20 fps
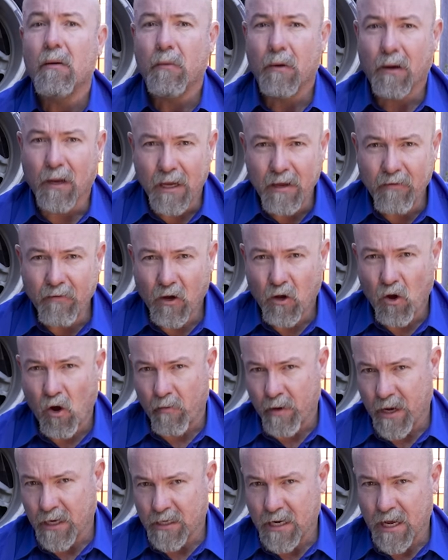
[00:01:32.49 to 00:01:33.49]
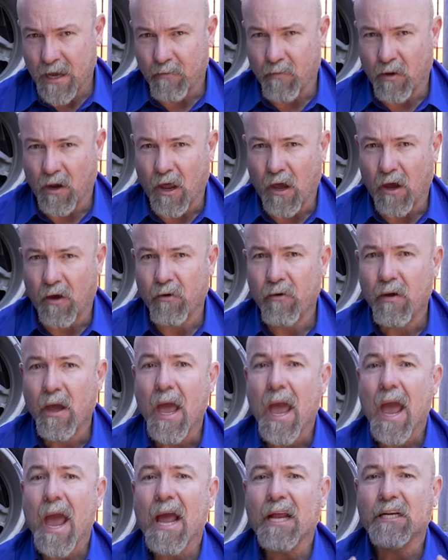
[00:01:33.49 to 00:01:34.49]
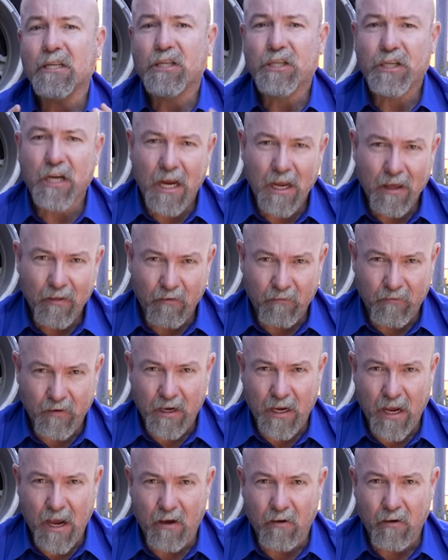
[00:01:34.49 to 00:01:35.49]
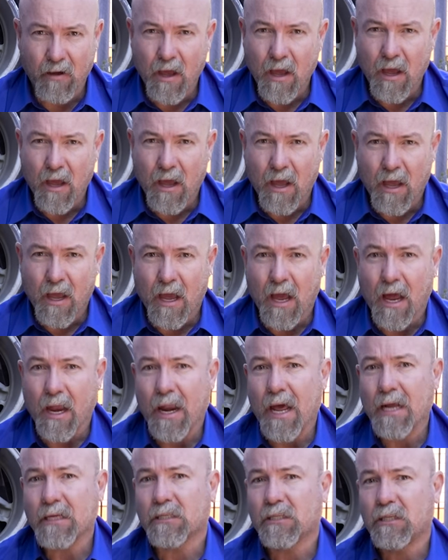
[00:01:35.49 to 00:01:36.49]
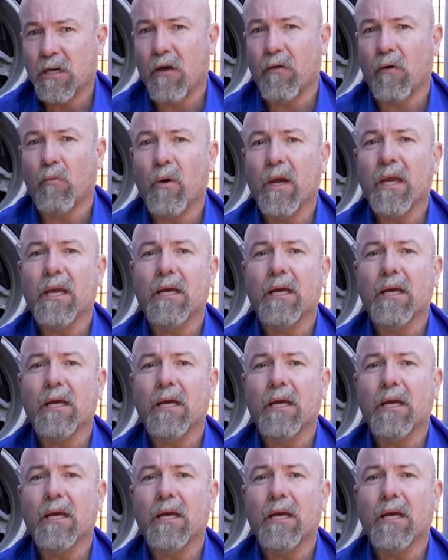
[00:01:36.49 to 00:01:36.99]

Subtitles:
leave a comment down below, and share the video. And that's so that we